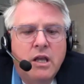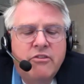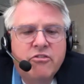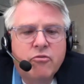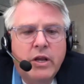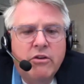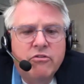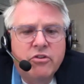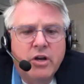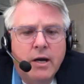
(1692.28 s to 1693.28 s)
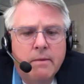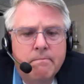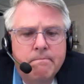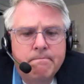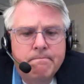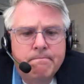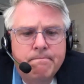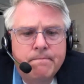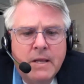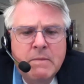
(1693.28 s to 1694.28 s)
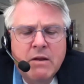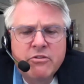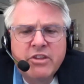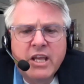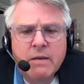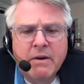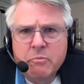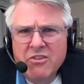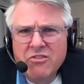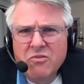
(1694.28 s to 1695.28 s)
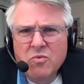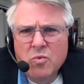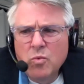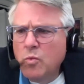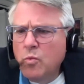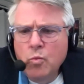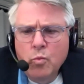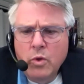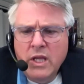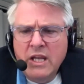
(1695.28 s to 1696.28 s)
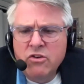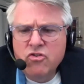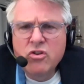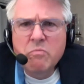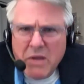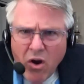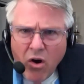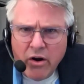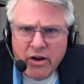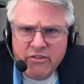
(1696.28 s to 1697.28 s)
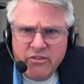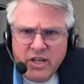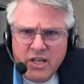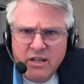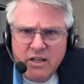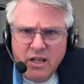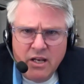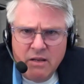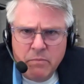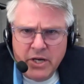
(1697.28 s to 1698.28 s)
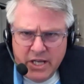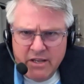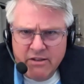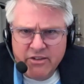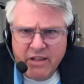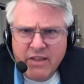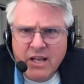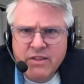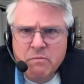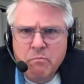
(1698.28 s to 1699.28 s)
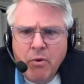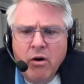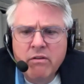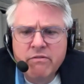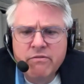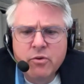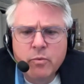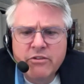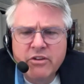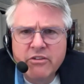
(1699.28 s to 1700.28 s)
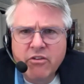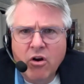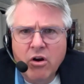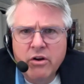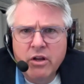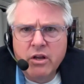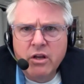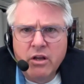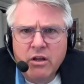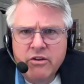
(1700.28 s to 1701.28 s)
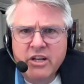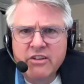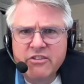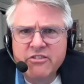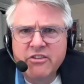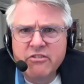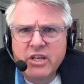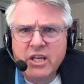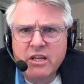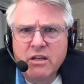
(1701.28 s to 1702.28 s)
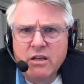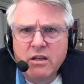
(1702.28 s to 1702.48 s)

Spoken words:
It's strange. I mean, I was thinking about this because it shouldn't be hard. It's like, but it is. And I think part of the reason it's hard to consistently